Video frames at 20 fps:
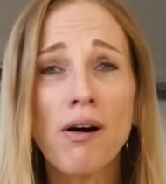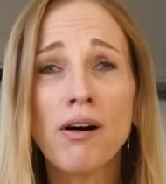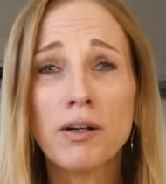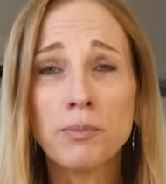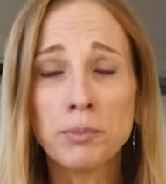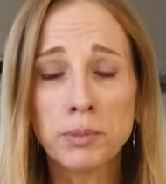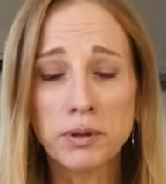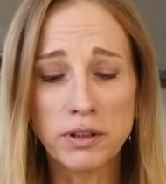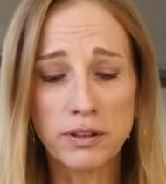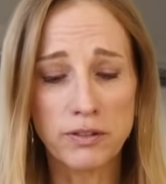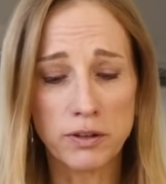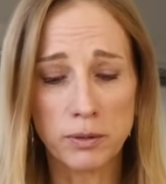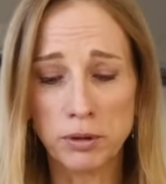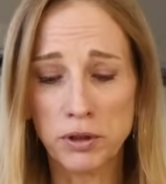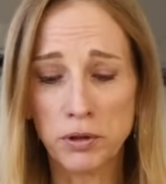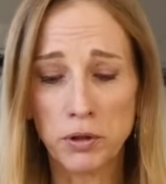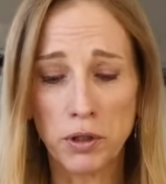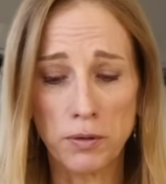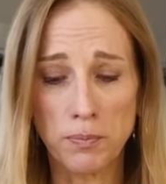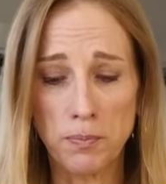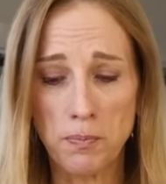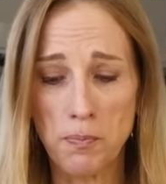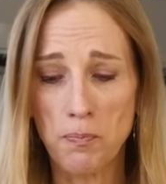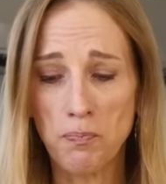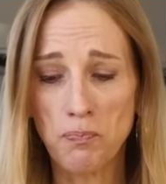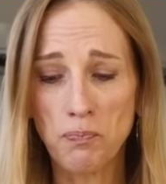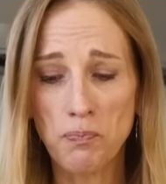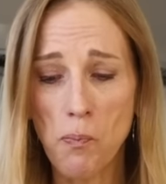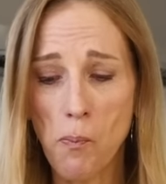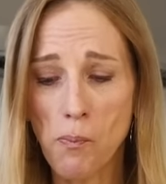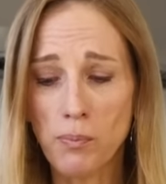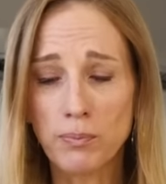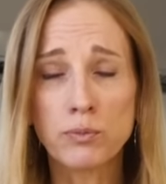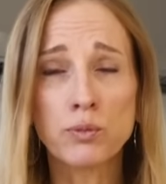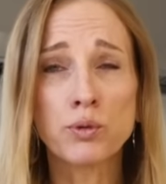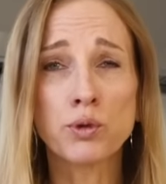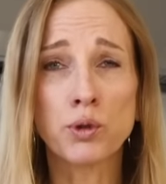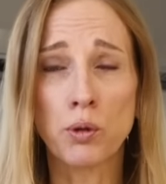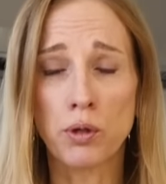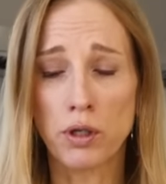Unbelievably good,
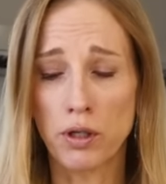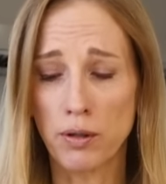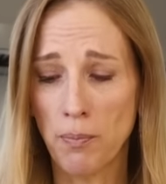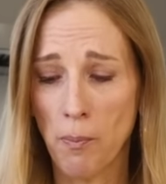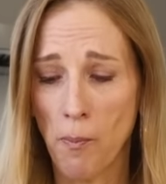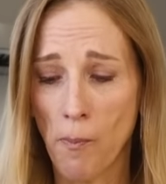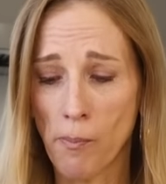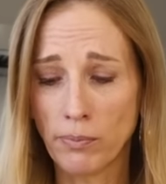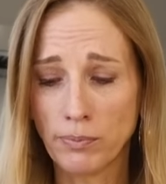so good.